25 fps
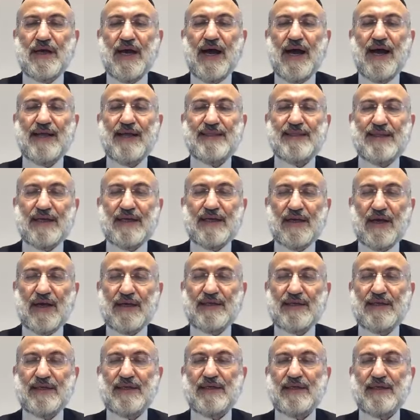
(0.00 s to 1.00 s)
and they
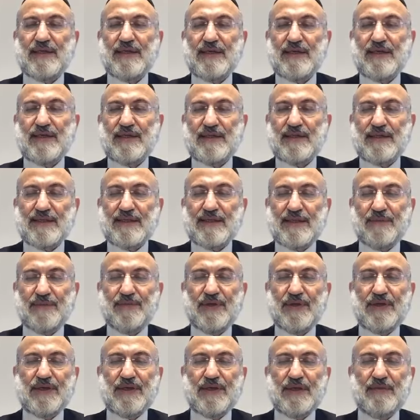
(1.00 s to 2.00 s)
can
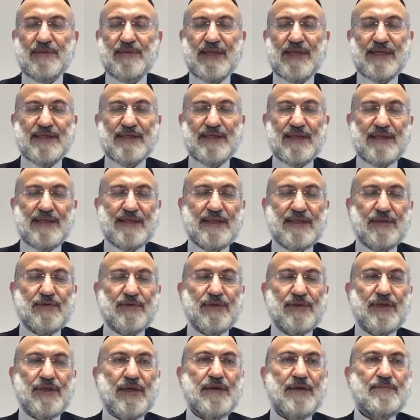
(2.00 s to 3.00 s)
discipline him, doesn't listen to
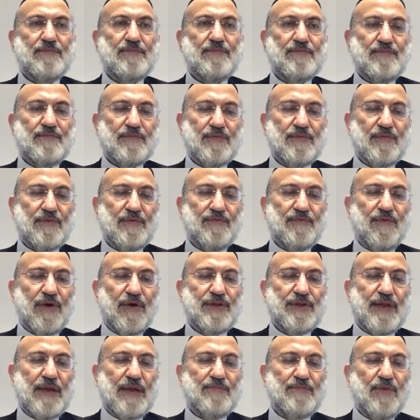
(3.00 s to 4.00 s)
them.
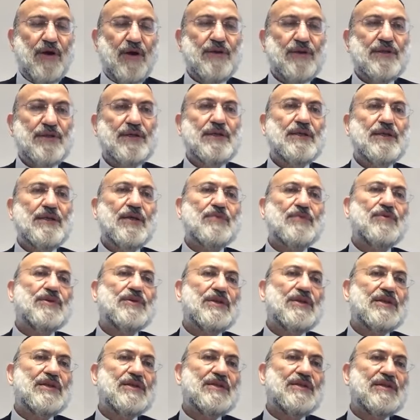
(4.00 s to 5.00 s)
Father and mother, that would
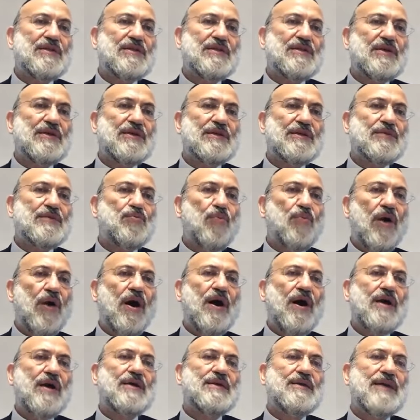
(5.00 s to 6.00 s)
be, drinks
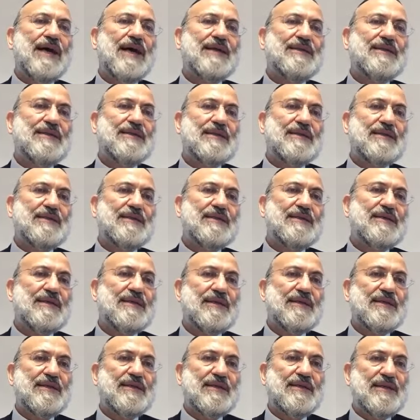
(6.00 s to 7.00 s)
wine, and
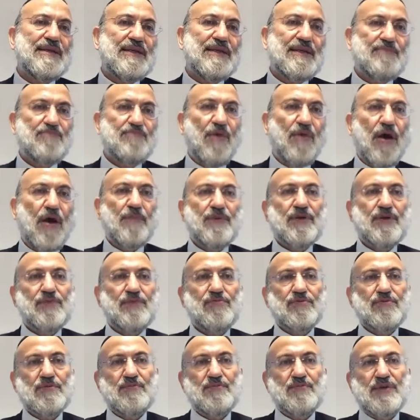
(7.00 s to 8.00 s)
he
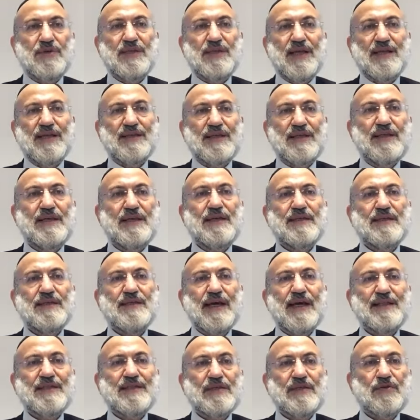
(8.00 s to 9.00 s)
barbecues meat and eats,
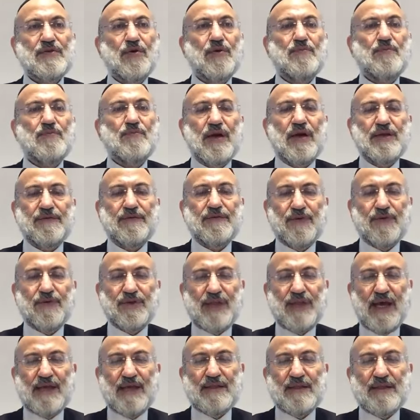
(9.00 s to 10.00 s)
and stole money for
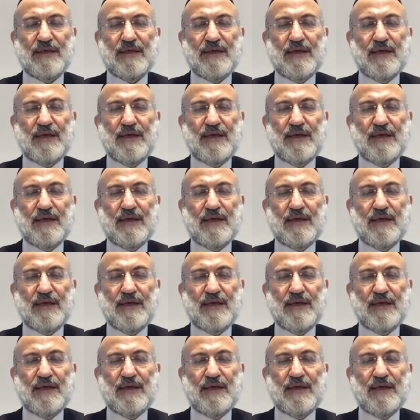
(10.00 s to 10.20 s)
that.